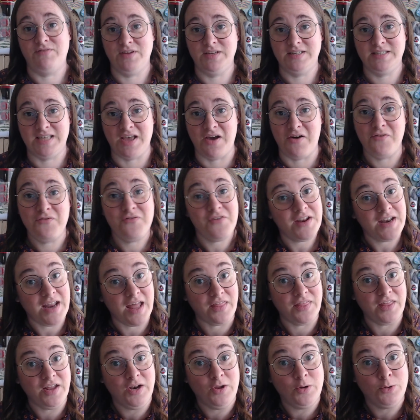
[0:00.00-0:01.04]
yourself
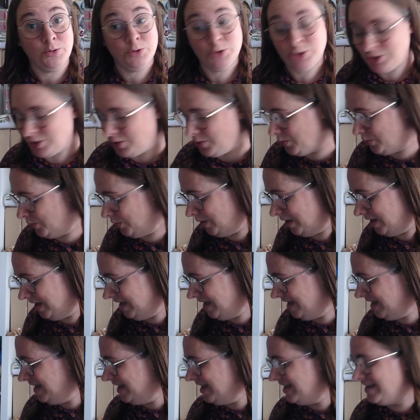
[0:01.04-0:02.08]
another long shawl
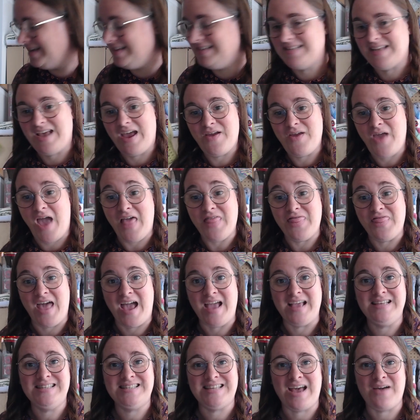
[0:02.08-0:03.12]
so
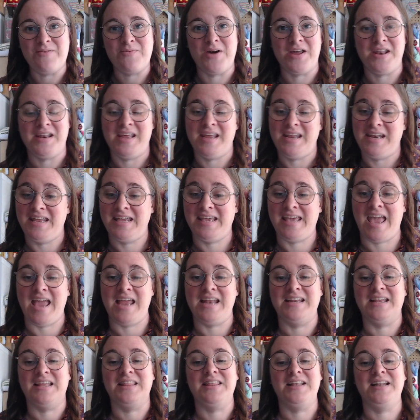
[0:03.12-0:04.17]
that is that one and
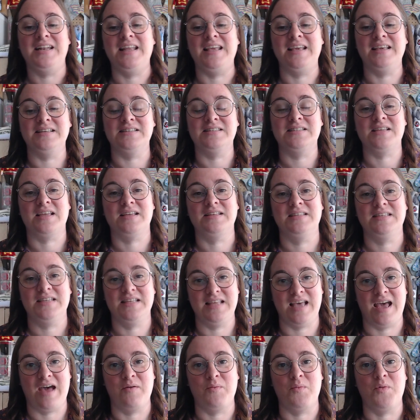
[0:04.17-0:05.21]
again the links to
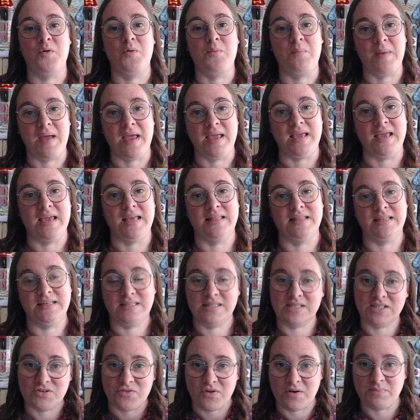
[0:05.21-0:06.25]
that will be in the
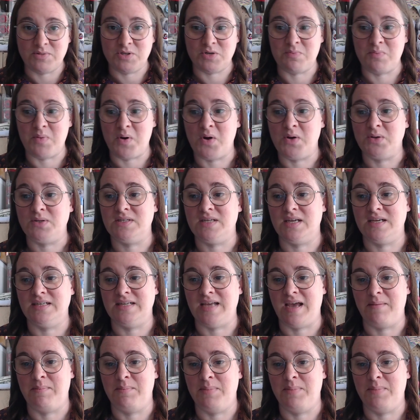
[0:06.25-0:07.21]
description box down